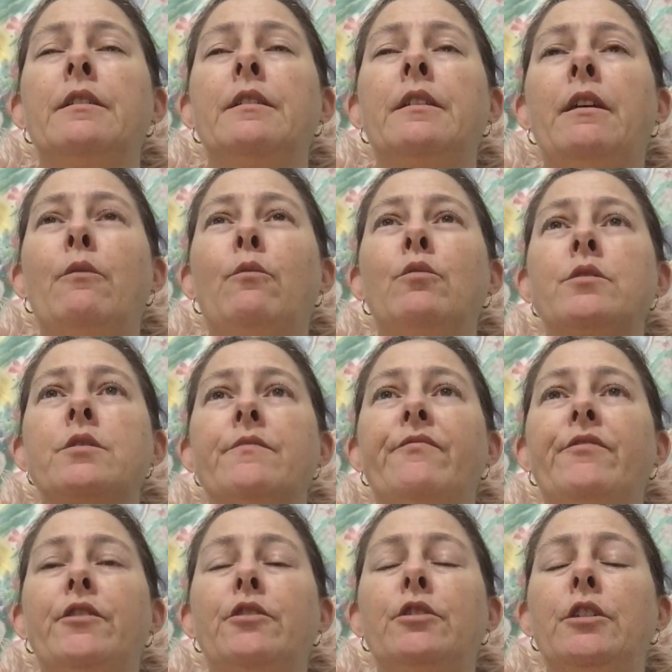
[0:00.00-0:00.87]
that
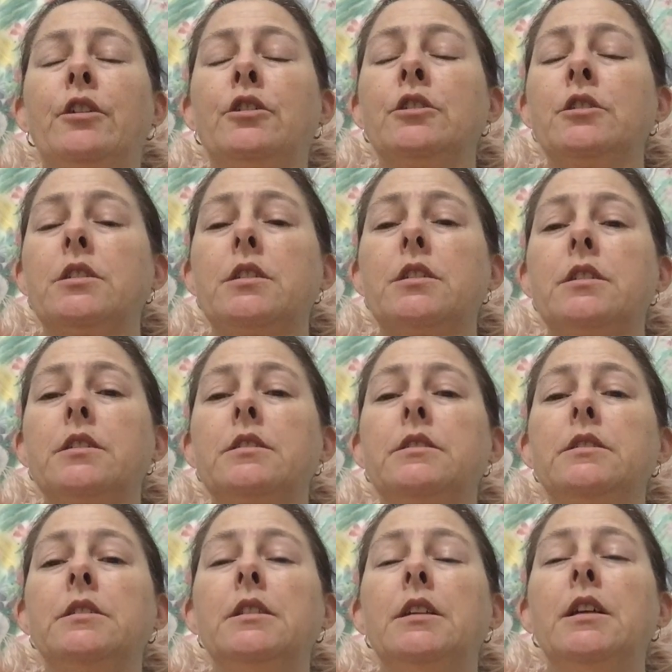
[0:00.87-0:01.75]
wasn't very nice.
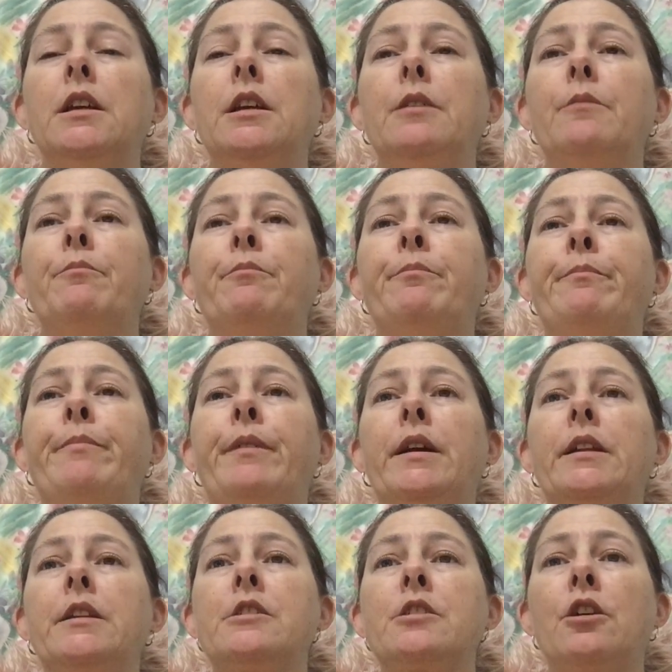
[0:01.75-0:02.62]

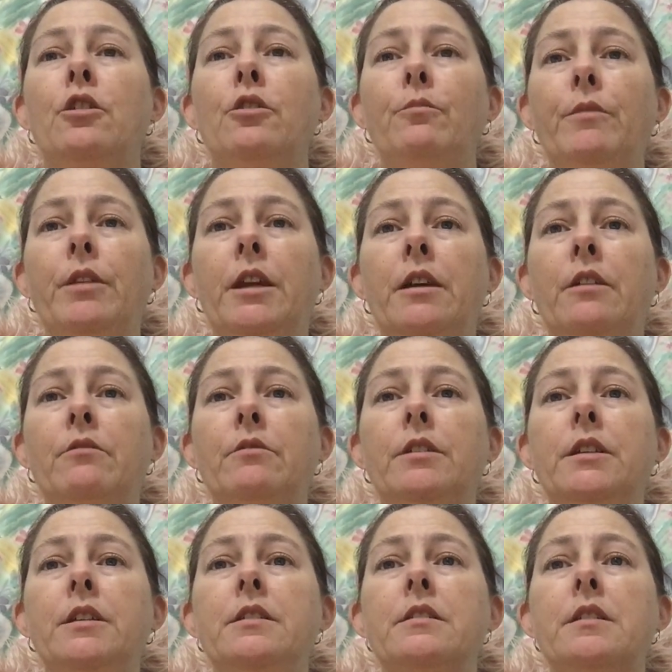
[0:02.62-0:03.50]
But he's home now
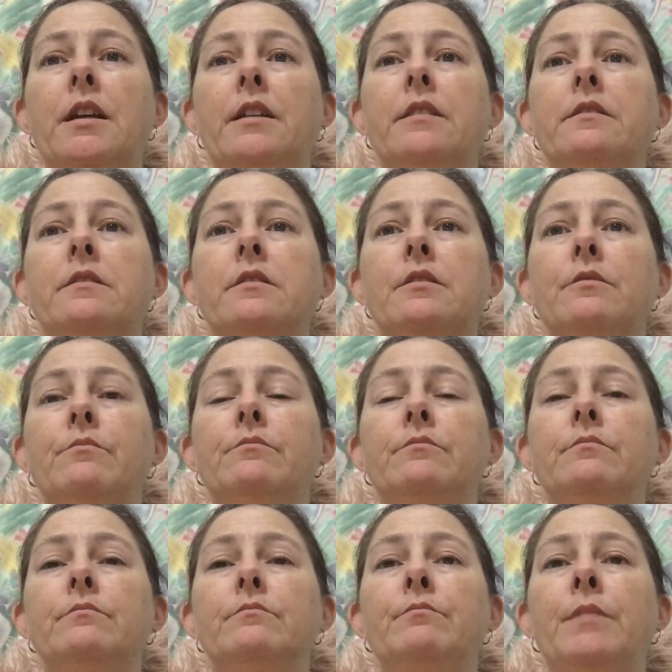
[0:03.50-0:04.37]
and he's had
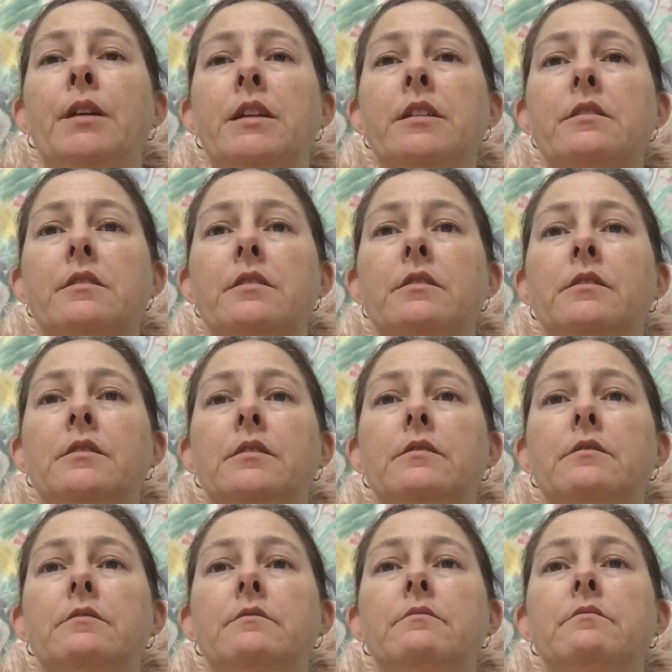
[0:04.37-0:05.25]
some medicine
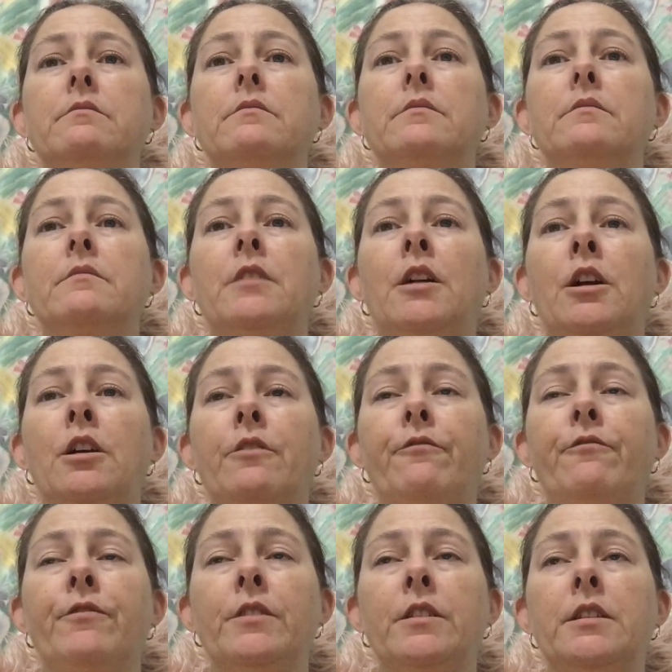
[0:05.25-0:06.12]
and
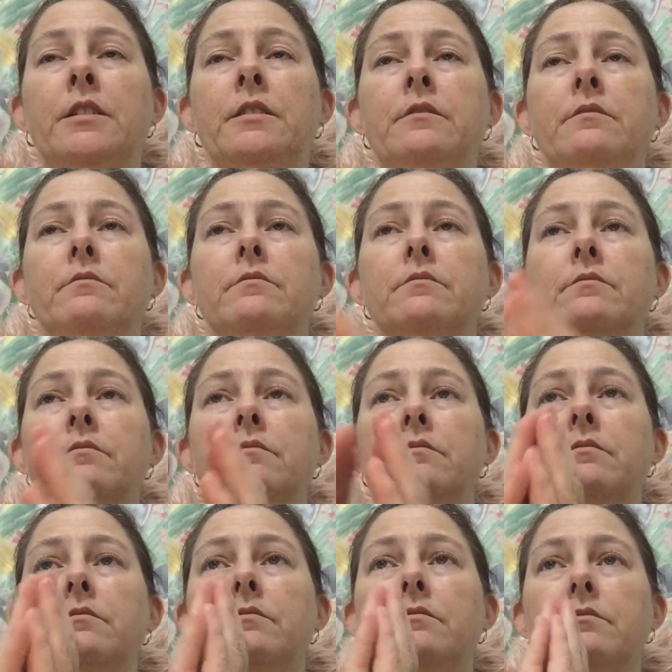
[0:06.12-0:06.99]
hopefully,
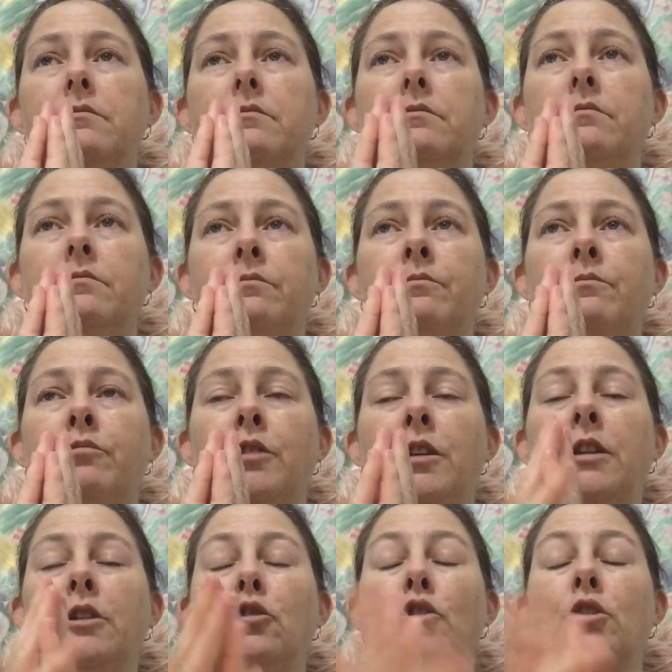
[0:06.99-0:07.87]

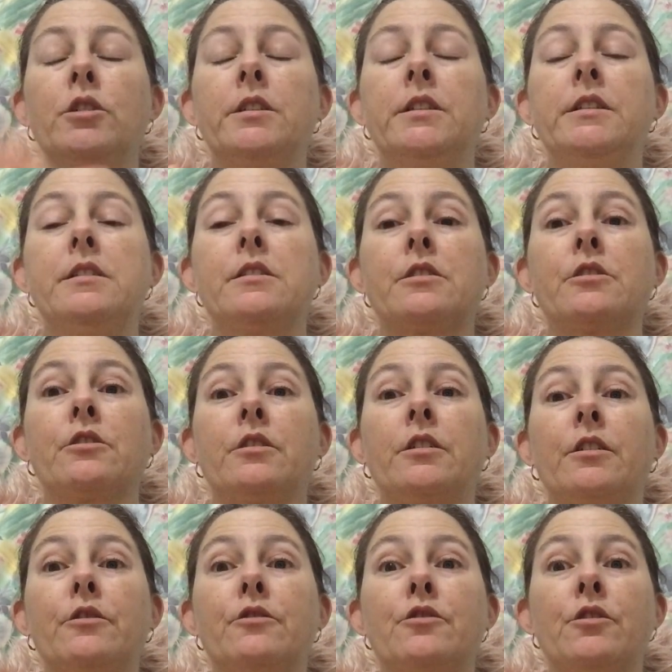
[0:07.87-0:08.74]
pray God, he's
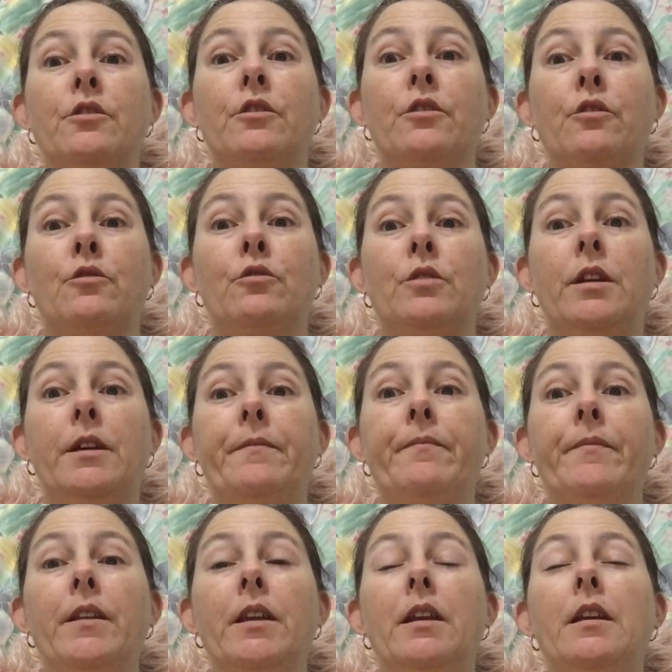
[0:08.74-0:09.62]
going to turn the corner.
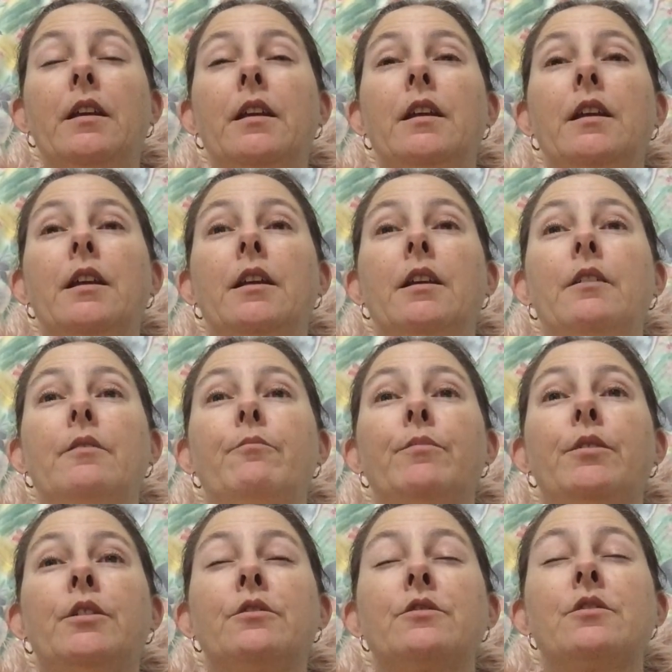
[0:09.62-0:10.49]

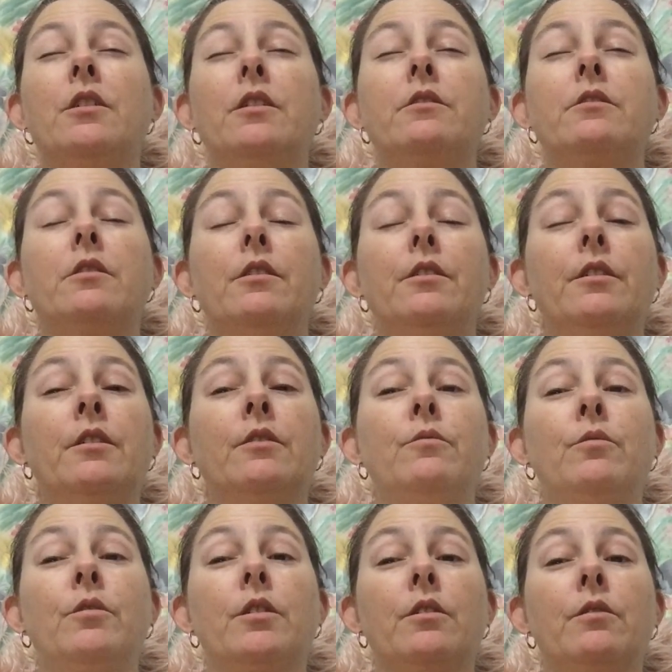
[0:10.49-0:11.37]
Because I don't
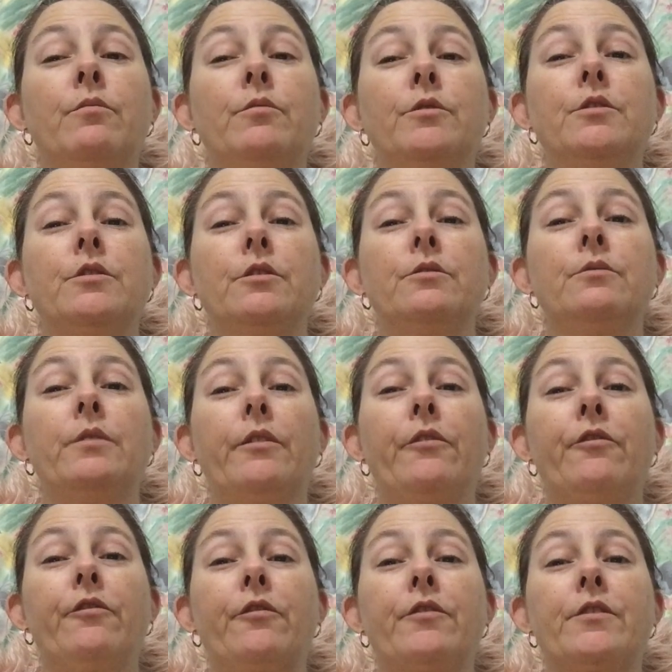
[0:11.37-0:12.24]
know what I would do
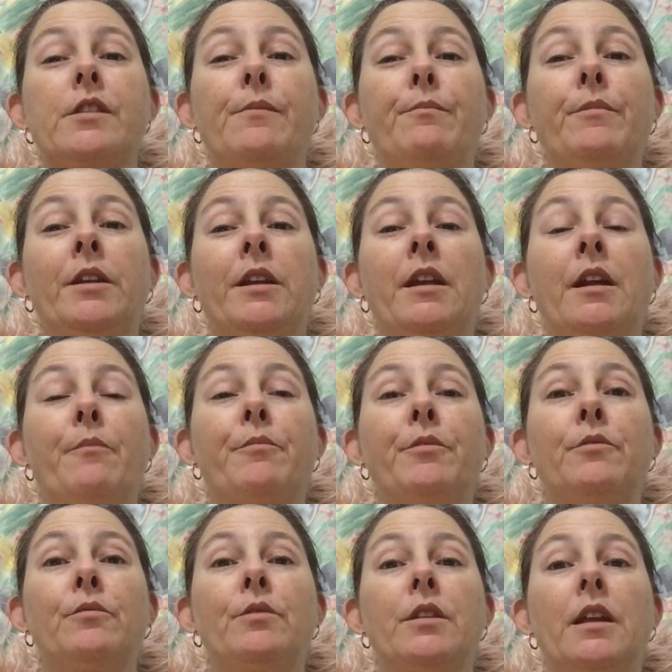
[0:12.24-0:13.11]
if something
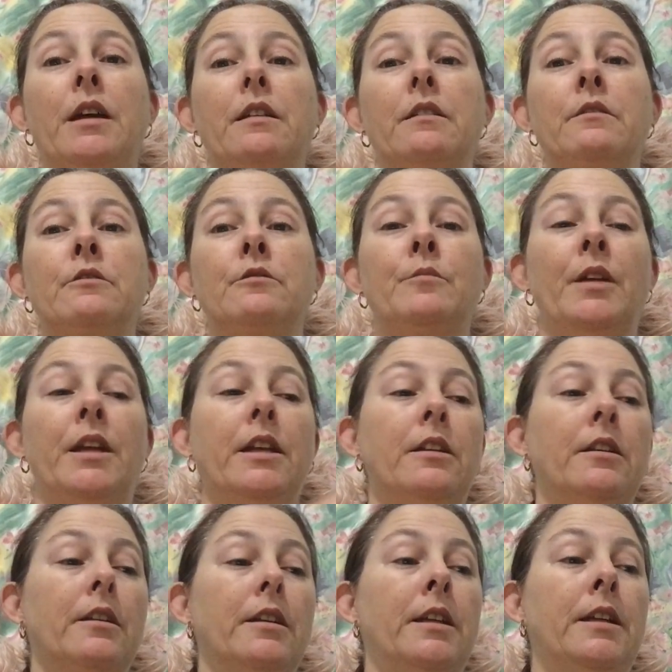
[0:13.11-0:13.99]
happened with that little
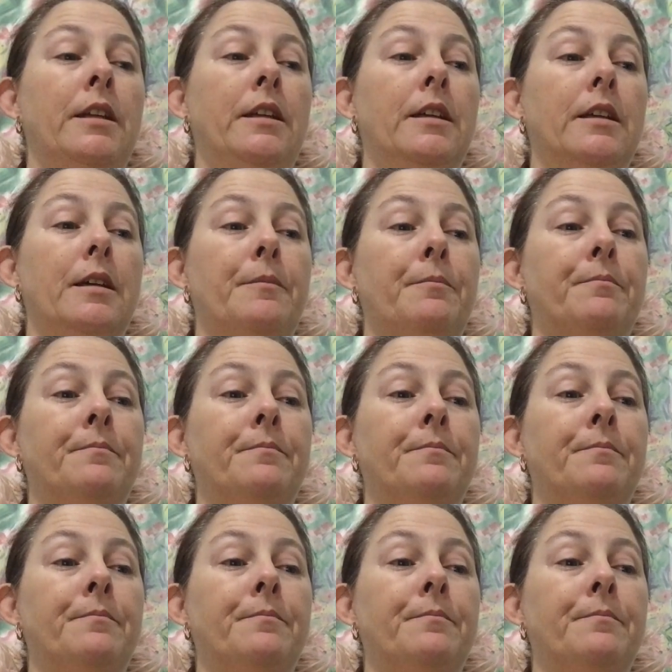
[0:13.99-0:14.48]
man. He,